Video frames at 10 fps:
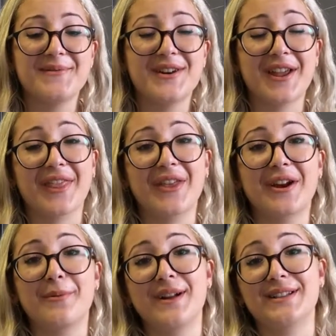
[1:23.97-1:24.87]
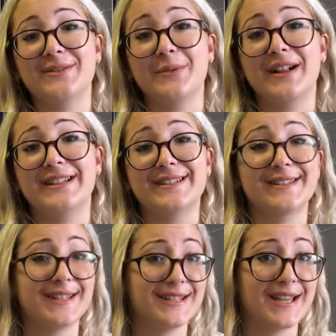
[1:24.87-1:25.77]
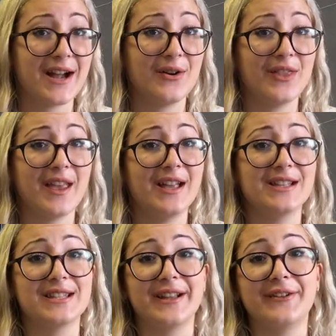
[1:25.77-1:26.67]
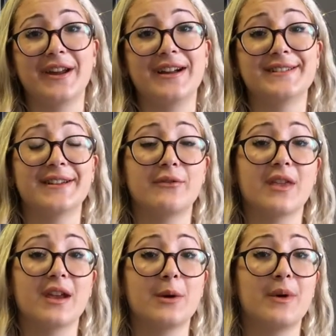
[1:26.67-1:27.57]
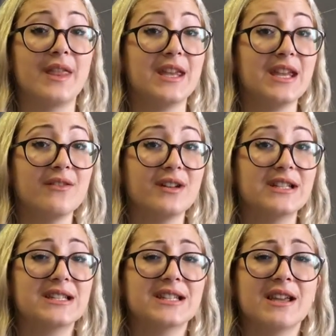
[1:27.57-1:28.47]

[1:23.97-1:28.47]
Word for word: but I thought I might as well sit down and tell you guys everything about the event,